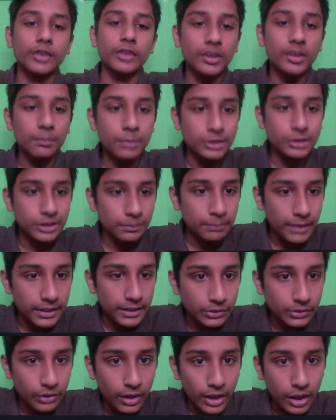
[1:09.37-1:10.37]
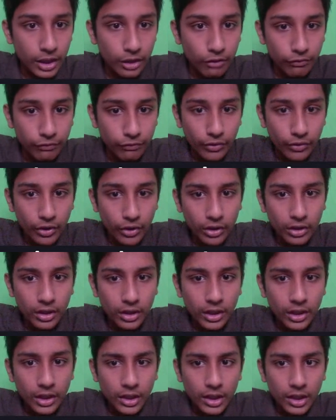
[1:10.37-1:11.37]
the bishop back to a4.
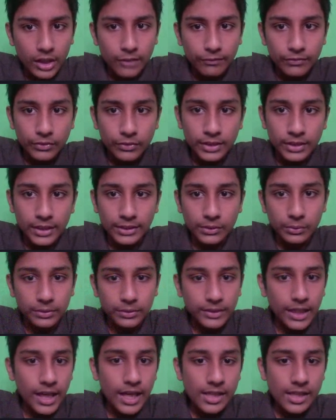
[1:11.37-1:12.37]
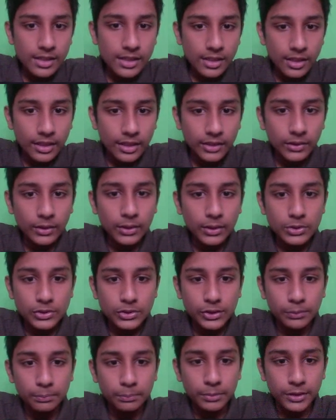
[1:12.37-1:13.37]
If you think you can, you lose
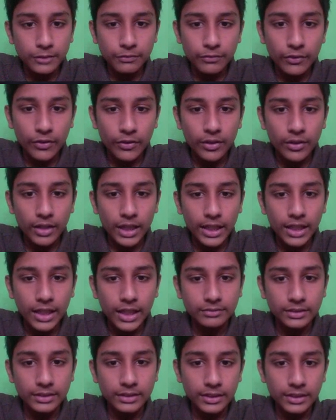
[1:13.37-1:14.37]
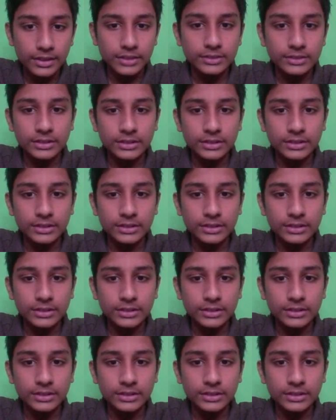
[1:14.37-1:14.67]
to b4, and after this